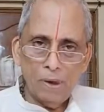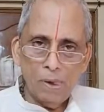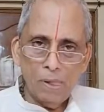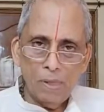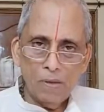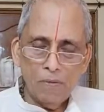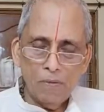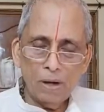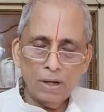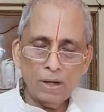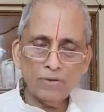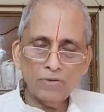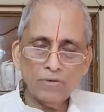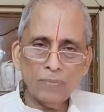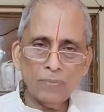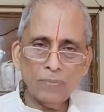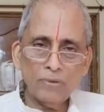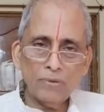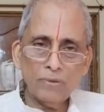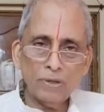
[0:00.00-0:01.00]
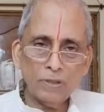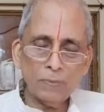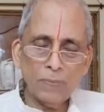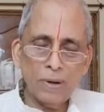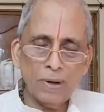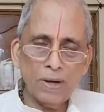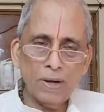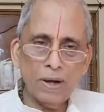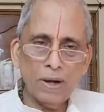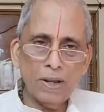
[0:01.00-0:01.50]
What is to be
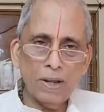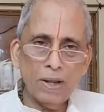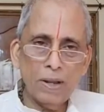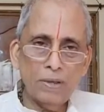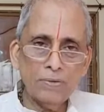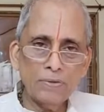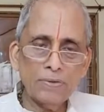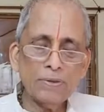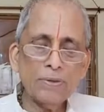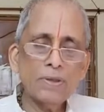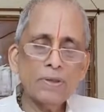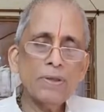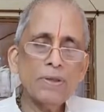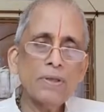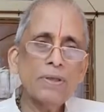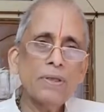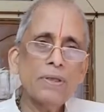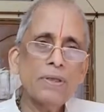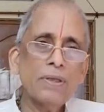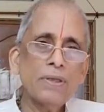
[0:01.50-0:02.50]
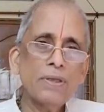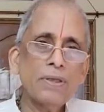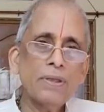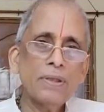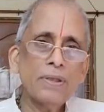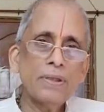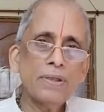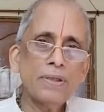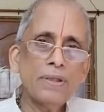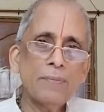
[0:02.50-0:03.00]
suspended is
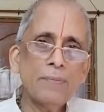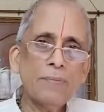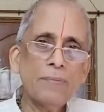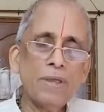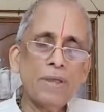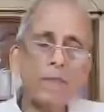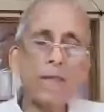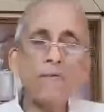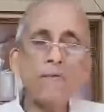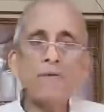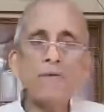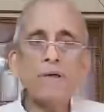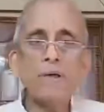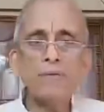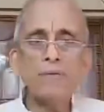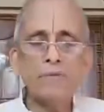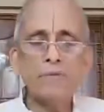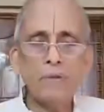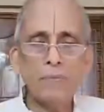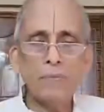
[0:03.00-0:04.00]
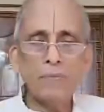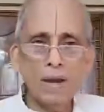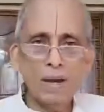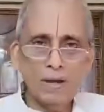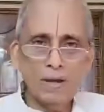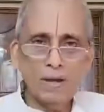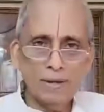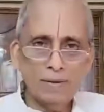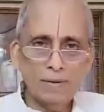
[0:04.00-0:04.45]
the behavior of the mind.